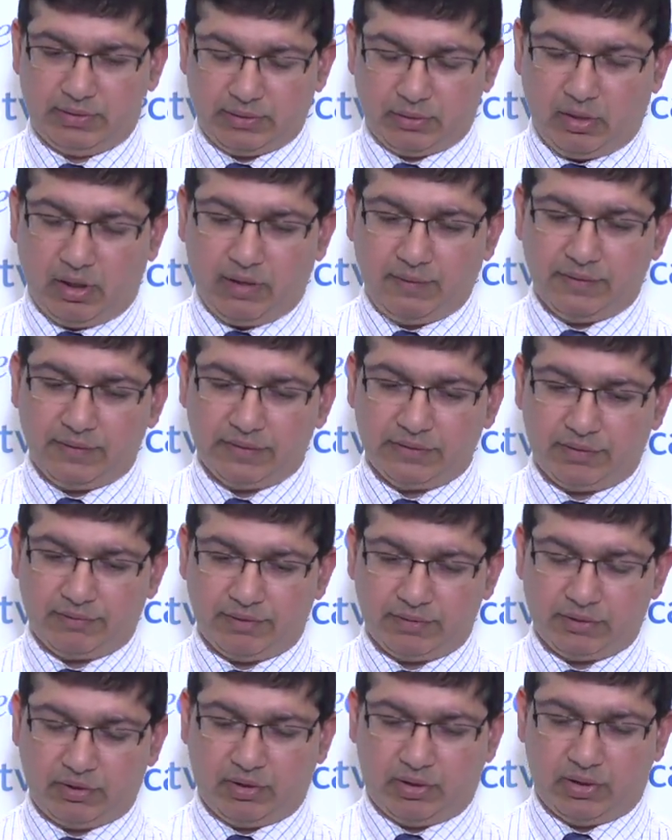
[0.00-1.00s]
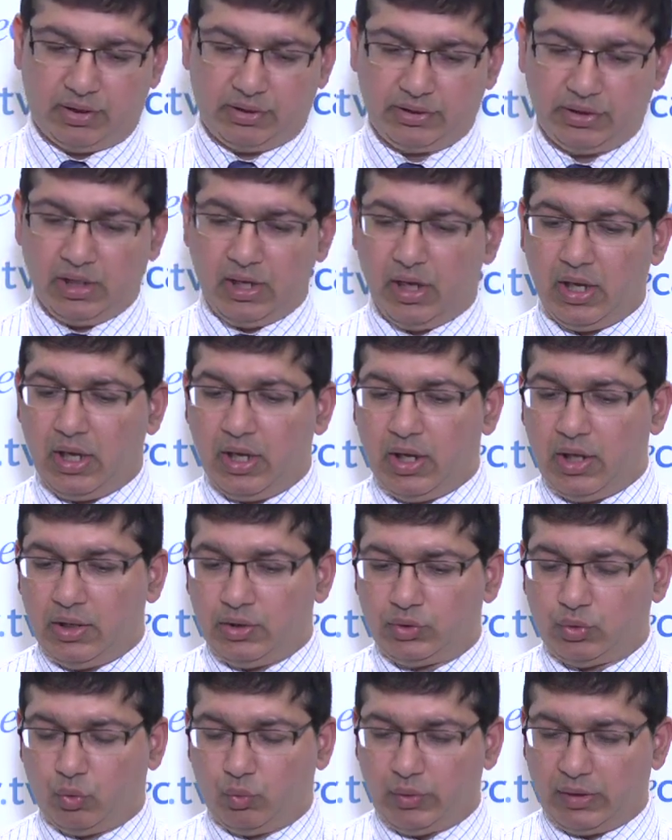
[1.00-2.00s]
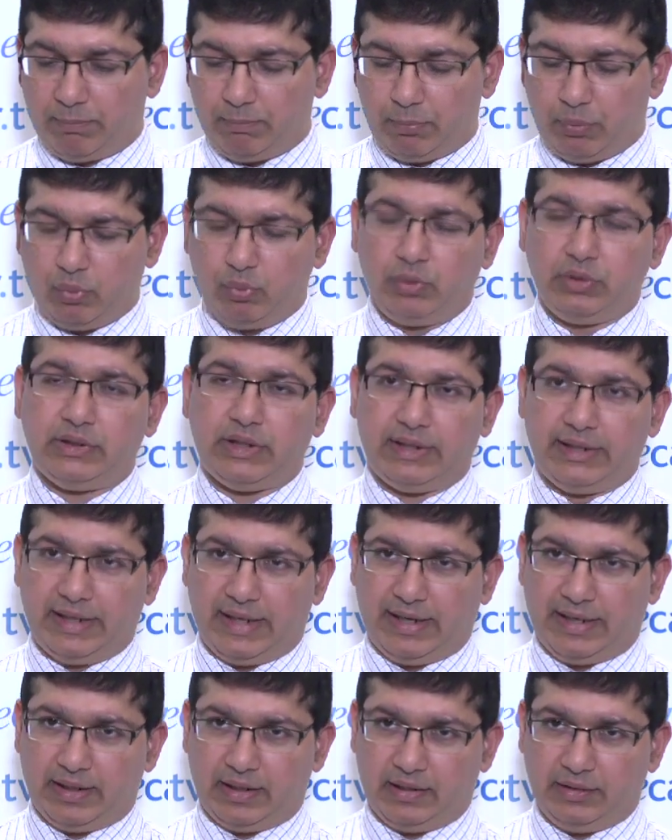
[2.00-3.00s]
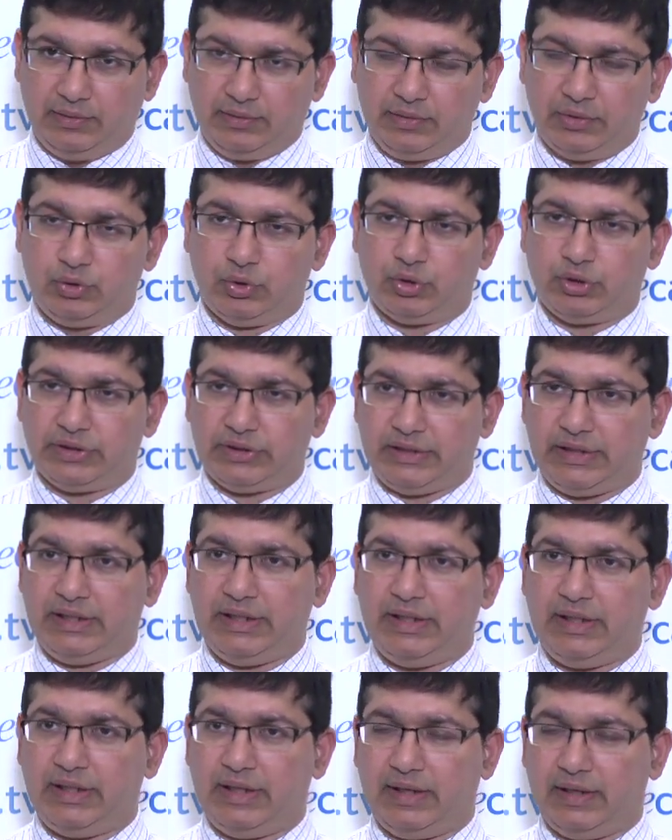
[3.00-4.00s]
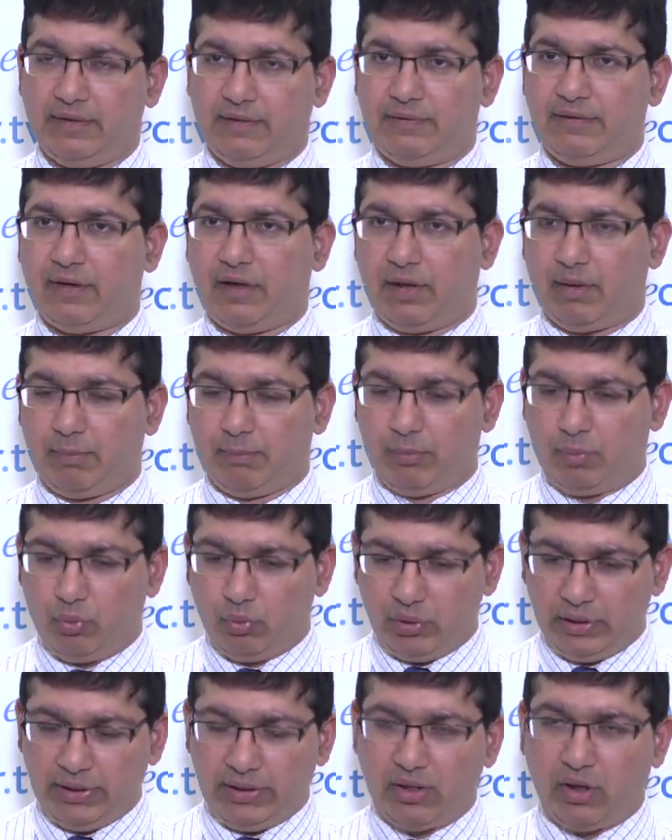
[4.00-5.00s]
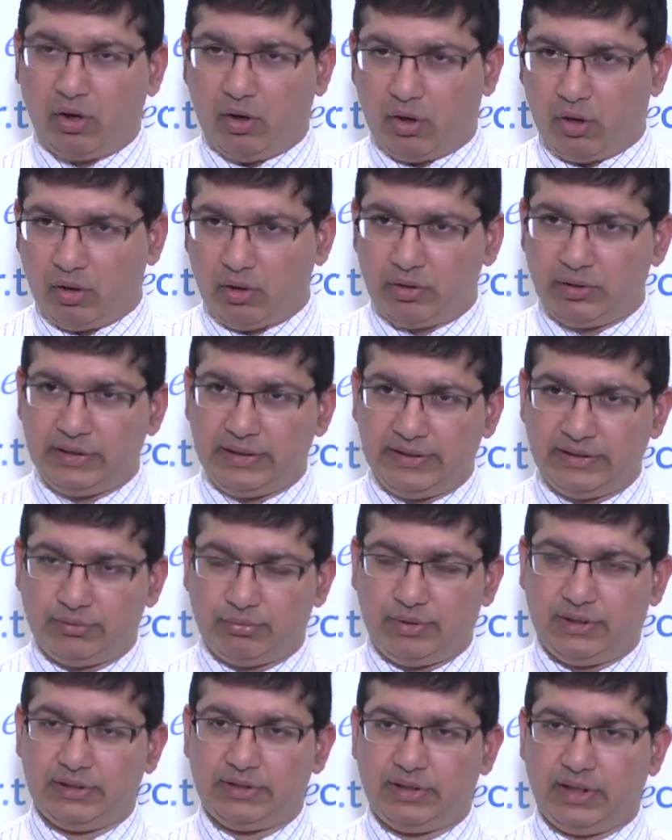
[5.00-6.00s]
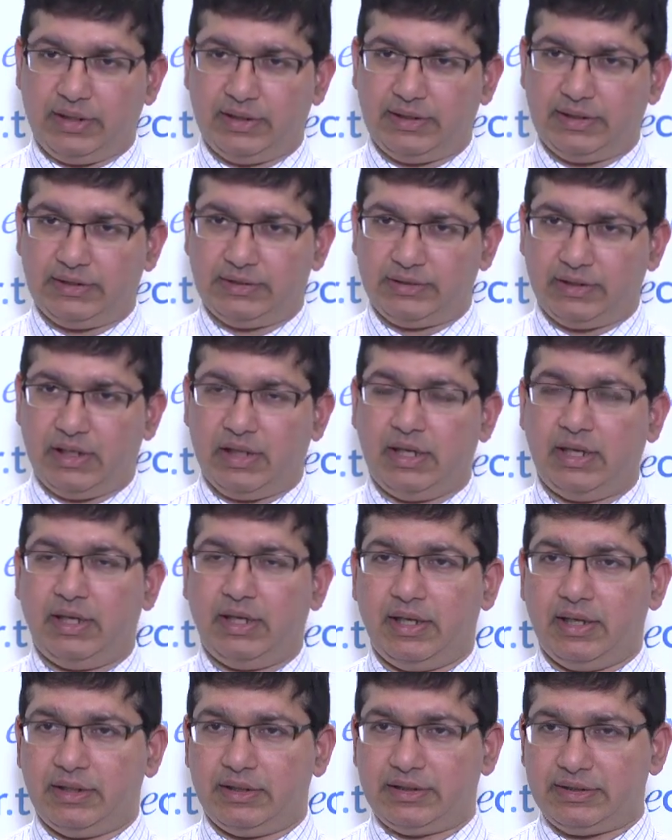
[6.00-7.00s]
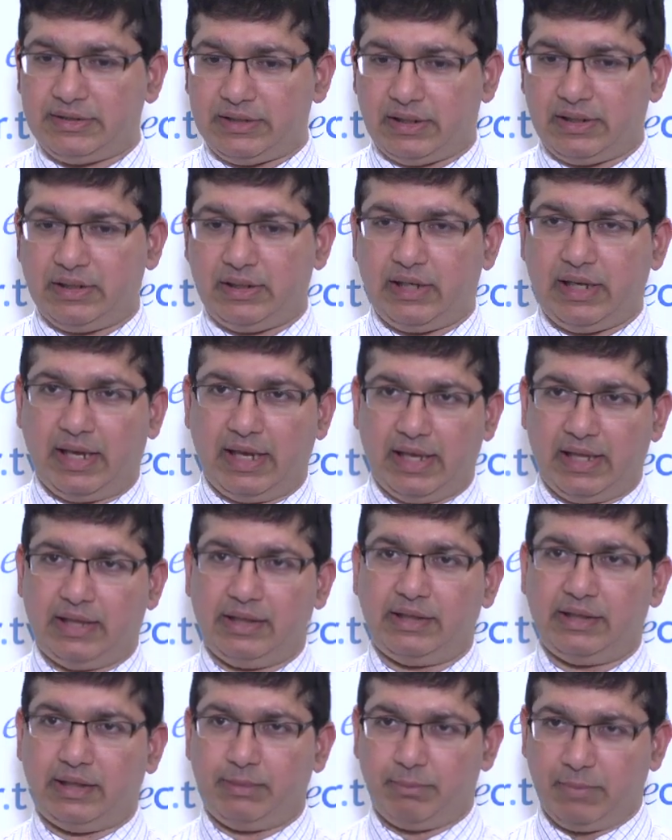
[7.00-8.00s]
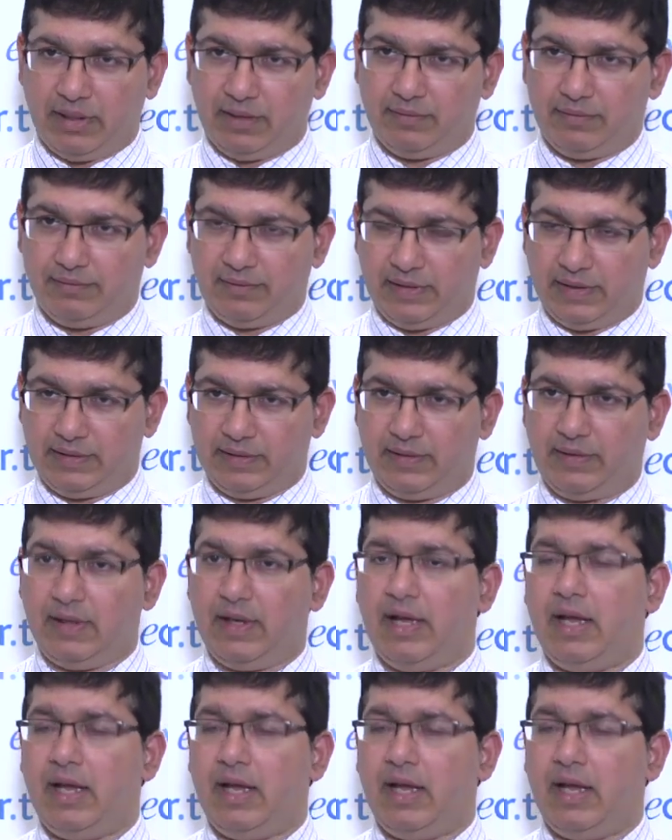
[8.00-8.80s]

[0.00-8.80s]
confidence was large. So we pooled the data to see if pooling all these 3 studies still held that benefit.